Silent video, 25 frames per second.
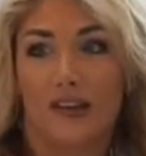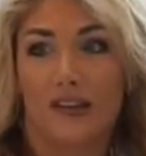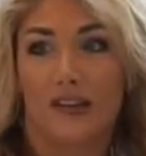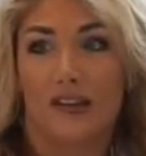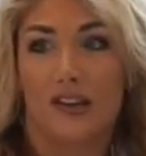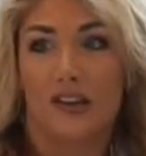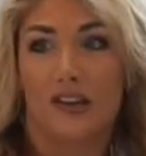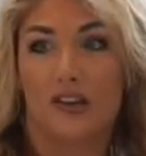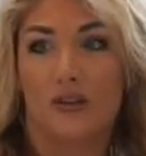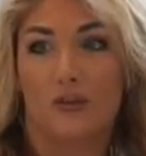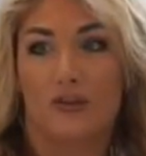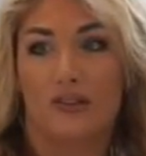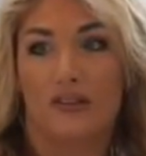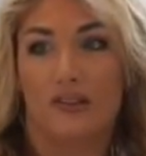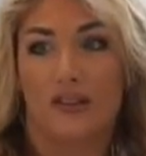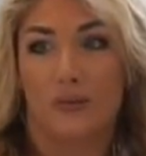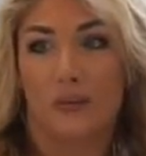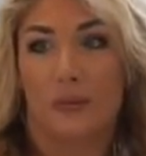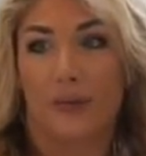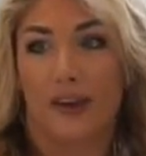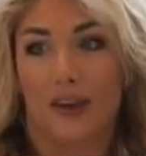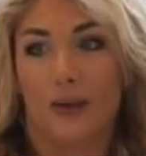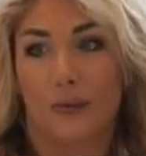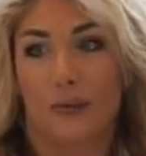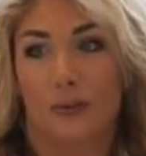Then you
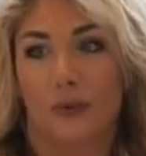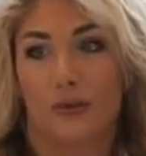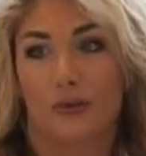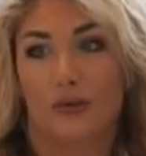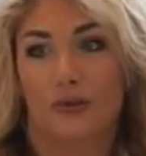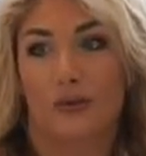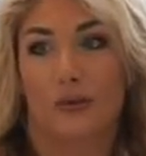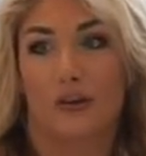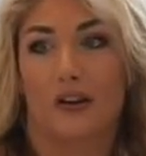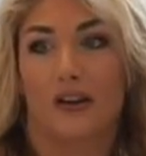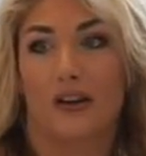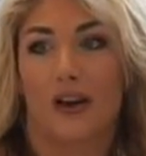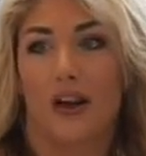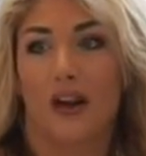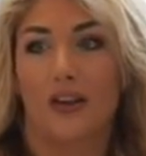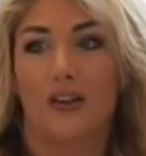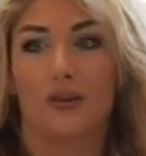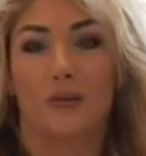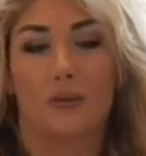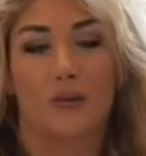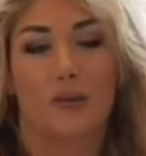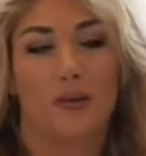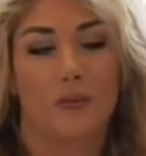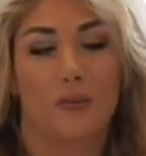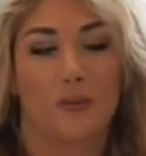see people doing
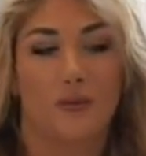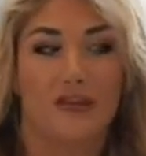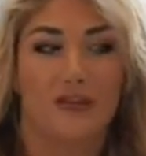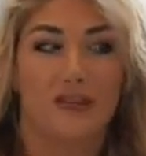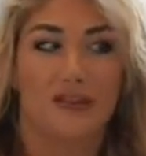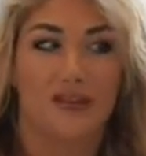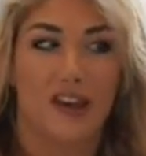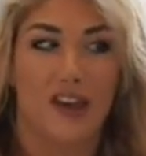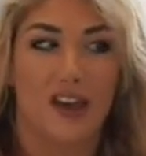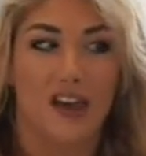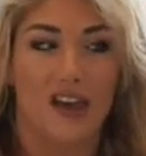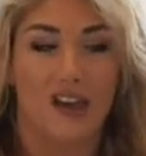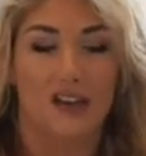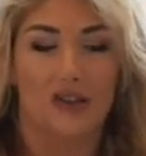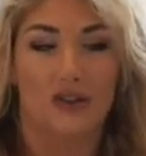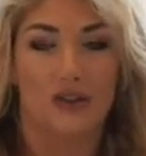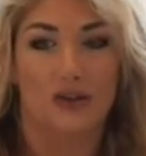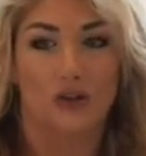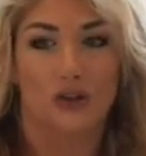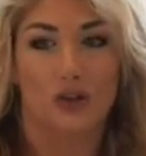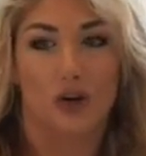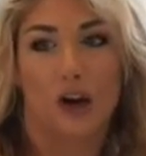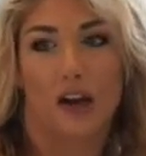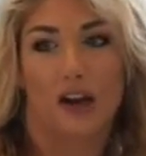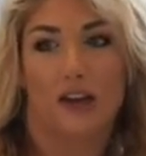other people's things
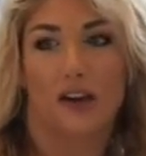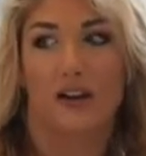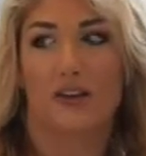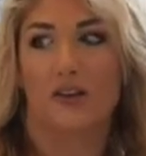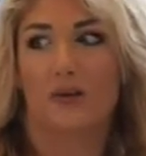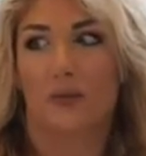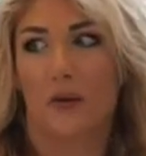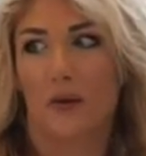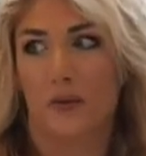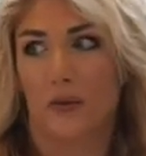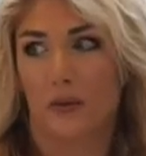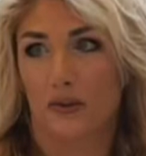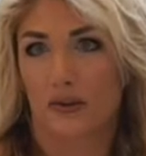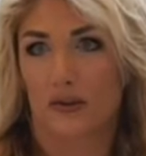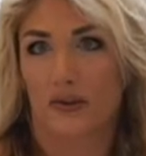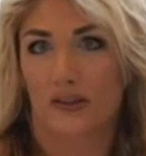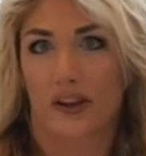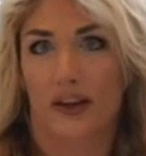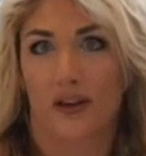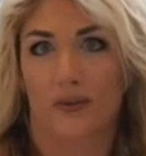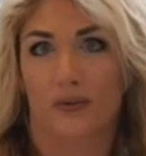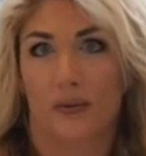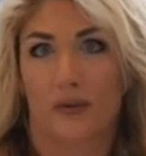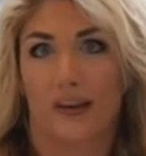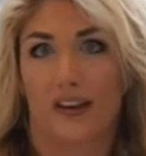or trying other people's
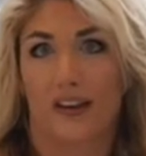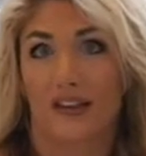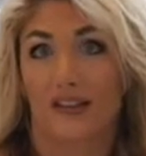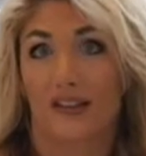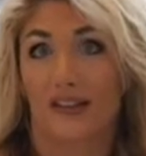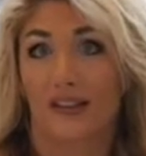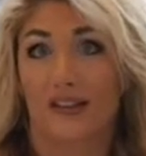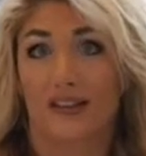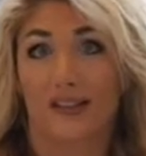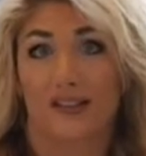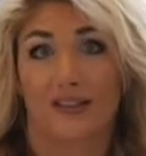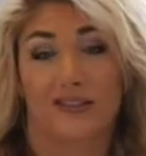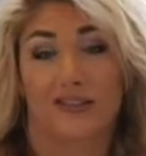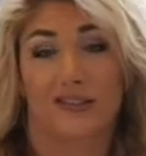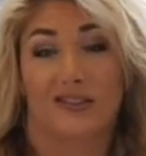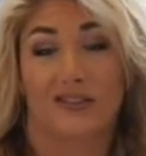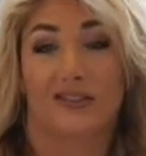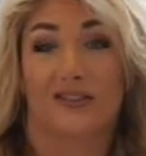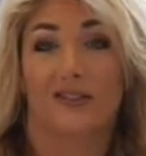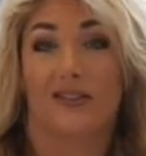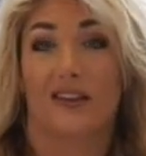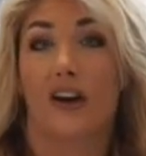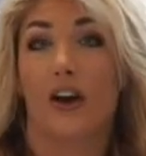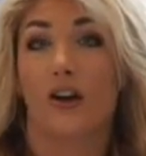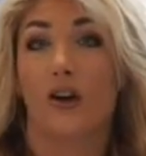stuff because it's
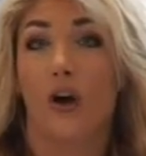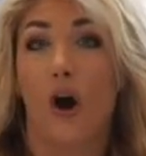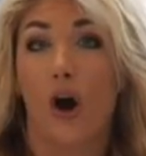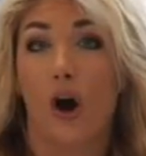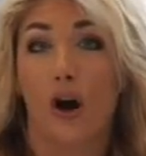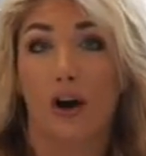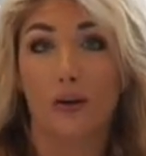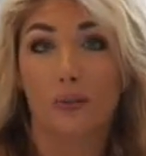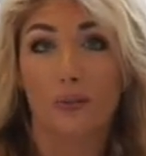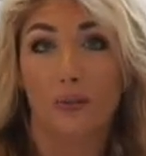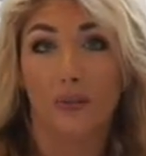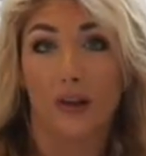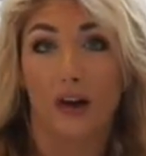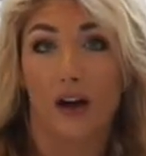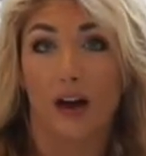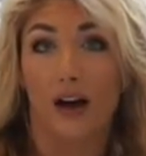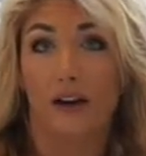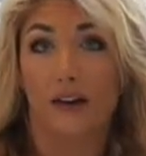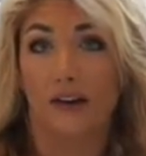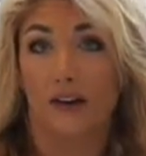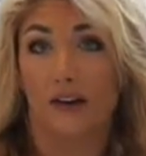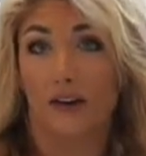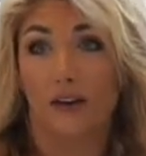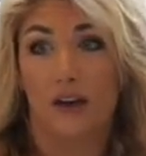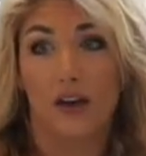just an art
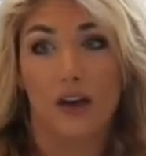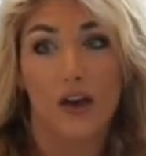blog.